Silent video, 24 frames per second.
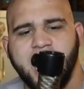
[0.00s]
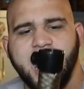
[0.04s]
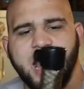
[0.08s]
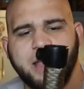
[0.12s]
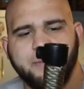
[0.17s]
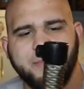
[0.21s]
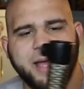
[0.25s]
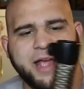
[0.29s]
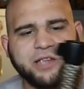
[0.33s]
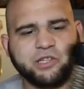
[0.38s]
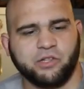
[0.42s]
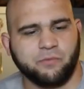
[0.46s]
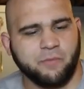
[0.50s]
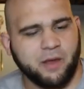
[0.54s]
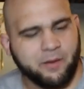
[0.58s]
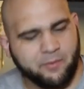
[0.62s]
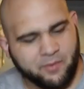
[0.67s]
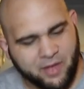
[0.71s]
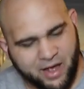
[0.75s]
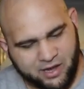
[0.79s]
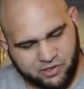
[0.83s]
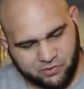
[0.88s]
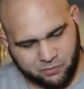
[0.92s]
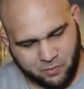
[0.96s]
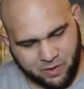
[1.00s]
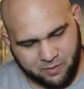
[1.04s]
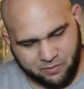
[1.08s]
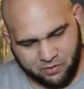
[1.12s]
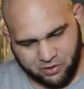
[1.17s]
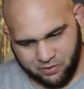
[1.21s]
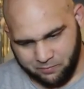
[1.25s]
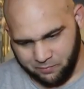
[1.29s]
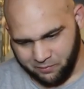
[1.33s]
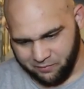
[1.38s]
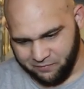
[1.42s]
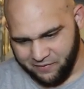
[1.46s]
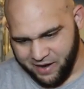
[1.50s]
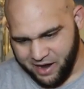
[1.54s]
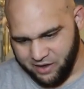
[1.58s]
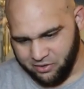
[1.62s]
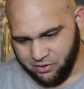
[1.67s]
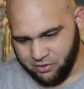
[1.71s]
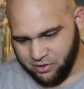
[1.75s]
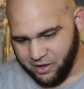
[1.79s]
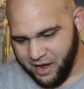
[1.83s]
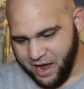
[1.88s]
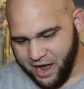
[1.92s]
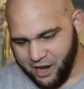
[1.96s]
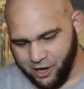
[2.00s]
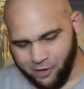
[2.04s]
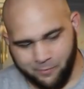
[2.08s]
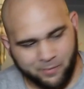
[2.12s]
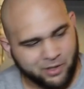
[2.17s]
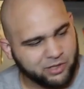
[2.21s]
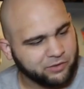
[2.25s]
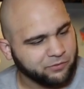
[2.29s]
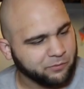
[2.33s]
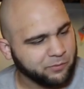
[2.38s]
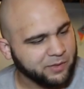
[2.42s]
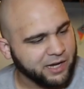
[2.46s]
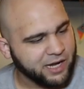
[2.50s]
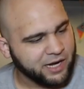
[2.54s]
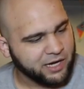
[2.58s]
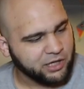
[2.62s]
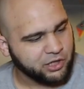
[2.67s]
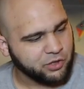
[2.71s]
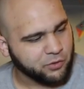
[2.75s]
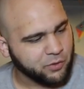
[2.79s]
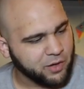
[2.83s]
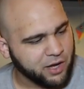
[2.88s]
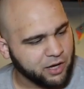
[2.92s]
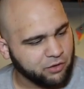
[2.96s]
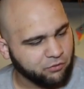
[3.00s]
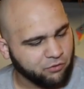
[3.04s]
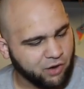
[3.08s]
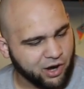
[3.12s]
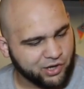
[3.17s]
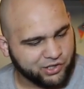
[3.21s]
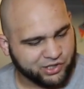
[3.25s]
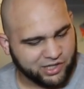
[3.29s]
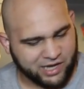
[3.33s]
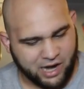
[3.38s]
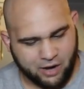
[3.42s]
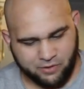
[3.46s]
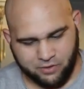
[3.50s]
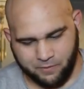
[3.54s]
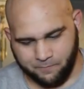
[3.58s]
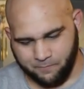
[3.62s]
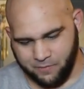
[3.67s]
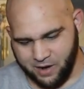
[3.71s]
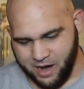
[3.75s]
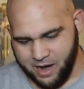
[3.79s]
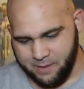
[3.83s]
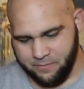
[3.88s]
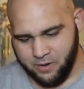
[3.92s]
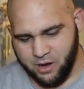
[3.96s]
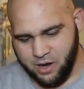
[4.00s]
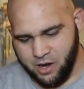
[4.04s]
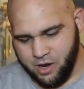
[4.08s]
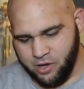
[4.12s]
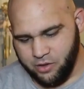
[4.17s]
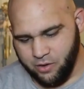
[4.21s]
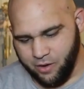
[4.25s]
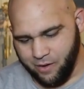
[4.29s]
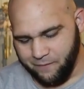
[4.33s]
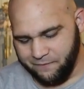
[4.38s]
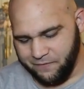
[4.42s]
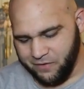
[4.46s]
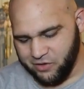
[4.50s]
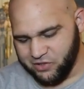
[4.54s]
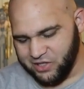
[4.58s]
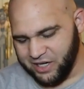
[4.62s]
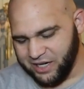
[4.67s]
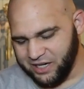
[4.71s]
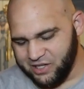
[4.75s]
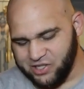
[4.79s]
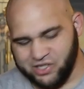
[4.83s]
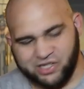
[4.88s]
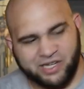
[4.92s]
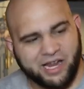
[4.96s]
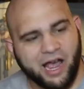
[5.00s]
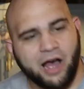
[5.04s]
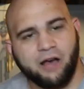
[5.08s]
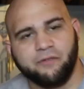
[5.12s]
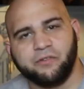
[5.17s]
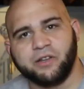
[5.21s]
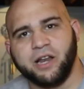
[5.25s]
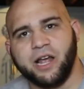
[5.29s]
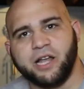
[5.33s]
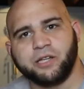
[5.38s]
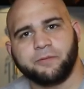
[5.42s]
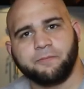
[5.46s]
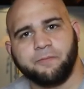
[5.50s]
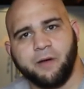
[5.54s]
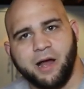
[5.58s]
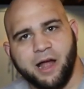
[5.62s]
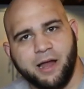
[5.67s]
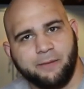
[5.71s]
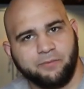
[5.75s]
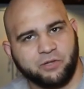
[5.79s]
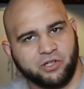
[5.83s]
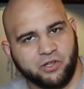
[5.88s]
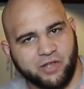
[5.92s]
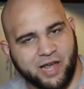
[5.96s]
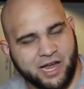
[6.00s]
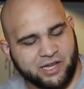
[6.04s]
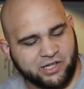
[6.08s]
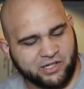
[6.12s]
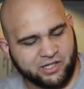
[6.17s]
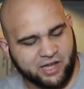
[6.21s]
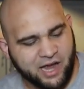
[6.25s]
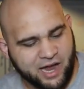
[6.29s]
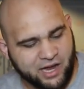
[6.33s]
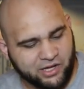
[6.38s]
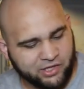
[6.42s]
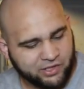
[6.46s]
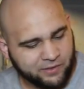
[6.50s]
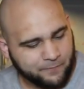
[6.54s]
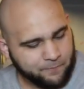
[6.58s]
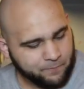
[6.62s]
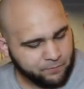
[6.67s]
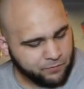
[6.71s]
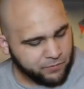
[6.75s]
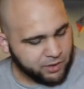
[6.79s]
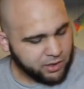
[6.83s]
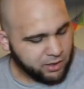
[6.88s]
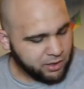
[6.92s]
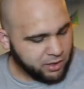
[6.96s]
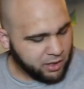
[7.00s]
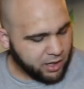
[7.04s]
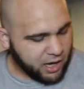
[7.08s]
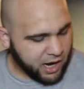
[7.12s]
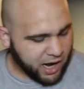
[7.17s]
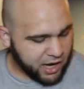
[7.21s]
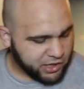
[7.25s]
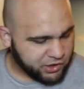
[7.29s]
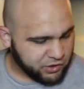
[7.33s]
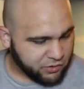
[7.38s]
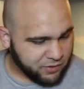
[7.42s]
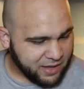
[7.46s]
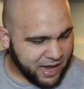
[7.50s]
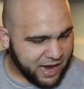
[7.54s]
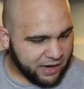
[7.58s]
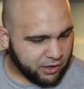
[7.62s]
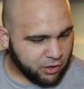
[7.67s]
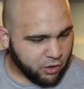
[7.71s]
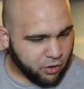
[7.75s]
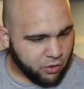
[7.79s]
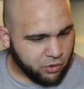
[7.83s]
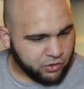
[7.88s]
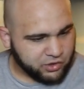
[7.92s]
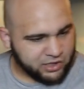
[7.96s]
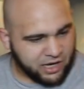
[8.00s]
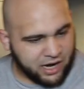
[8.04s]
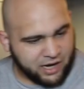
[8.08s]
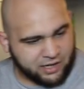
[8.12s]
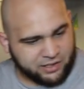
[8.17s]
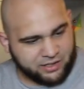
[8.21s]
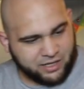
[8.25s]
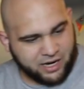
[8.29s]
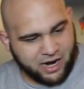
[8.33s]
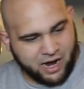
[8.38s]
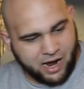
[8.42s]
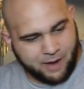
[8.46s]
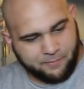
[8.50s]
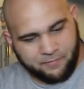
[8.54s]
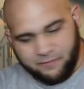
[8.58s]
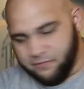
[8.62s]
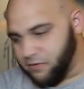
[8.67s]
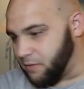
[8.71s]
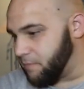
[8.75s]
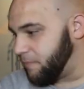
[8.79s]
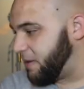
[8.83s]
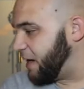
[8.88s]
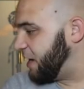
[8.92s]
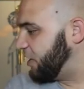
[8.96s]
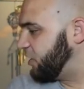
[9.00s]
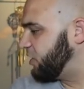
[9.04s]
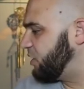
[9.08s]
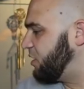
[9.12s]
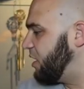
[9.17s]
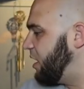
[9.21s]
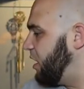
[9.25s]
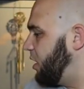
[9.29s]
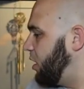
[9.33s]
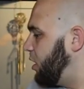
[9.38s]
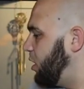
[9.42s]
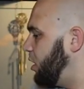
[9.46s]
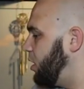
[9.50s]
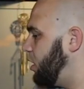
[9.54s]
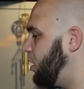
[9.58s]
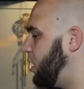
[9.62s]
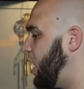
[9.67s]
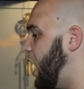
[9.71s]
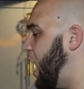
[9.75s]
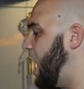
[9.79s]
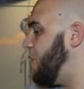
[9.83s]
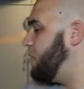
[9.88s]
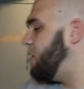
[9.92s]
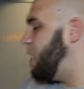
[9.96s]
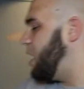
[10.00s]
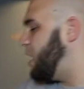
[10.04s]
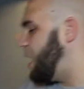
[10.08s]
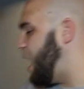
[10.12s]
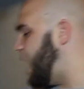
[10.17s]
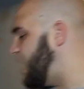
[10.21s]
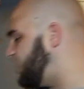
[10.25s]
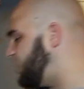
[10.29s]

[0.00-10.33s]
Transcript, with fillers: that, I imagine maybe that's maybe to prevent the elements from getting to it and rusting out the pipe. Though it feels like it's a galvanized pipe, so that's nice. Uh, so that goes on top of the base there. And then